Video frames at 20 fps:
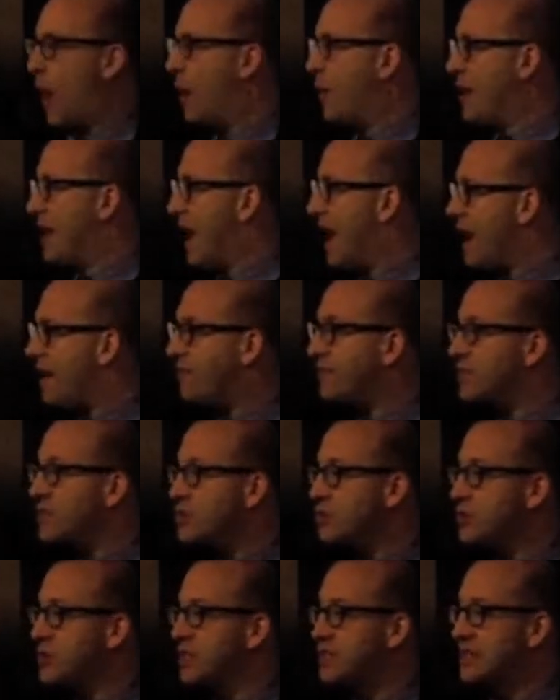But we
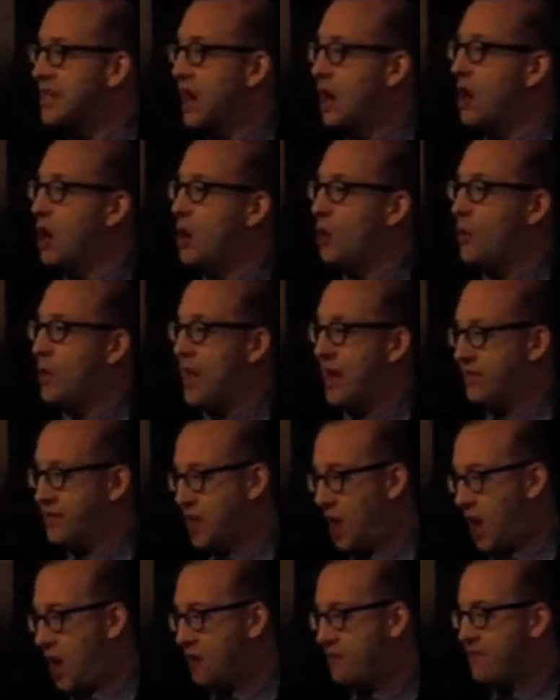have to do this now. We
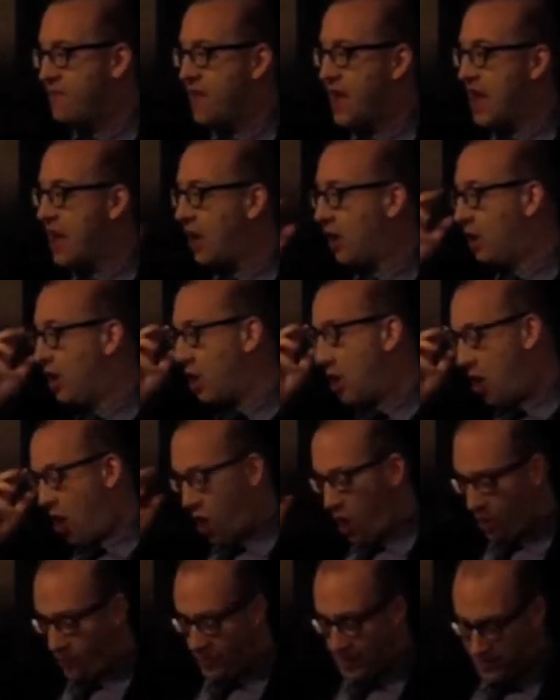have to unveil
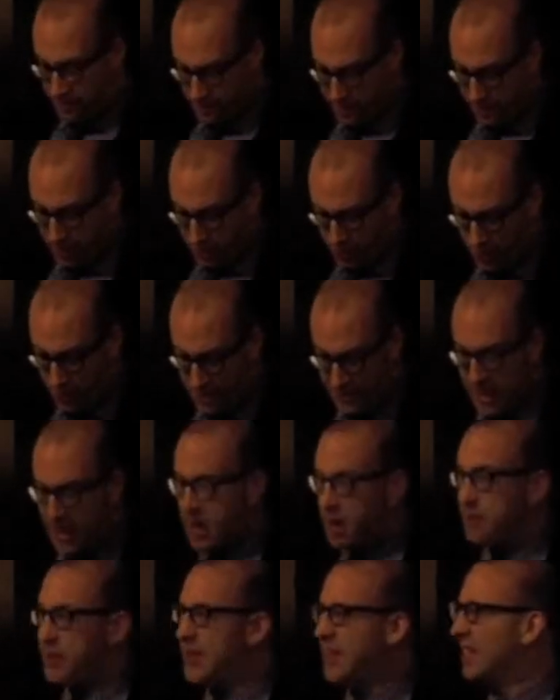all these
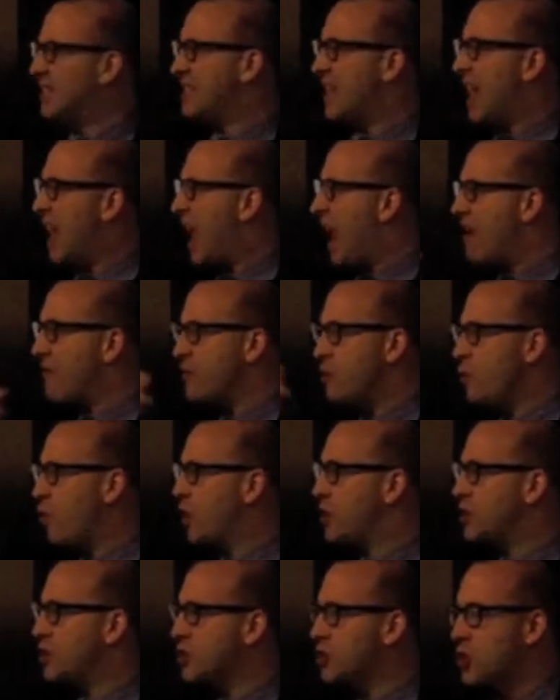mysteries because
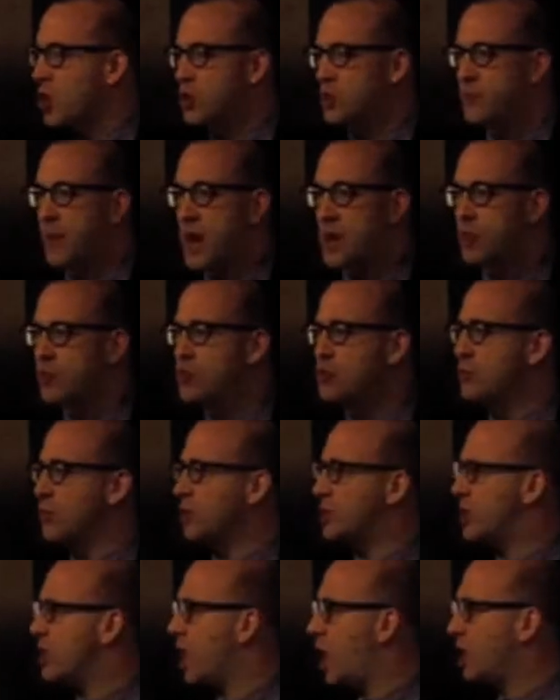everyone just goes by
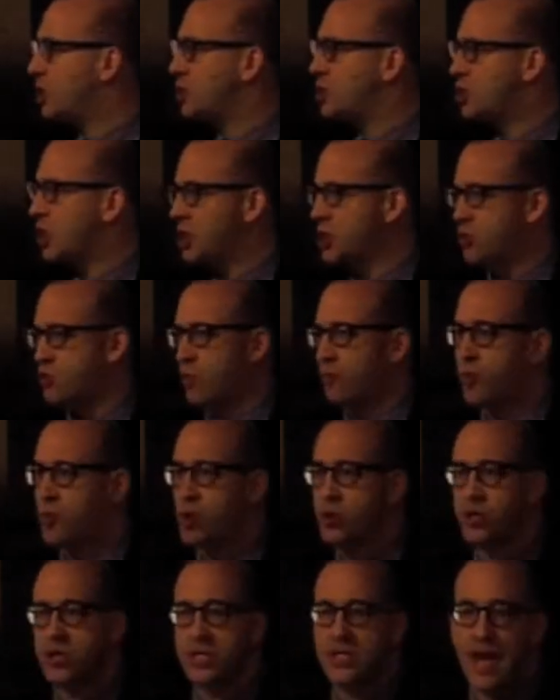rumors and unjust
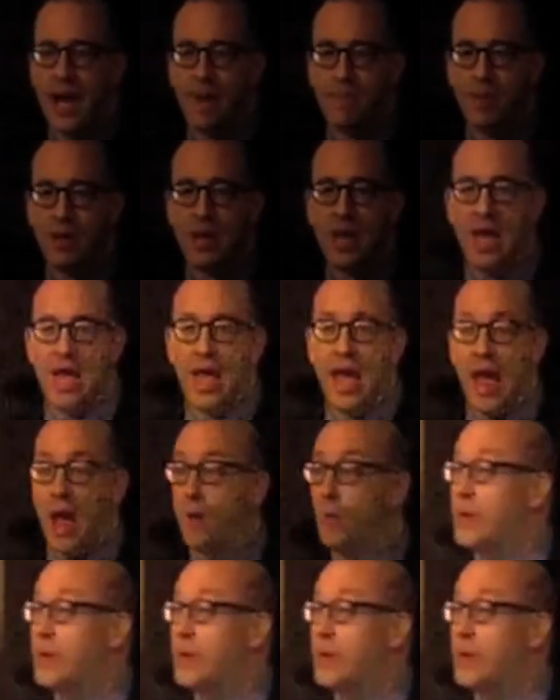reproaches happen.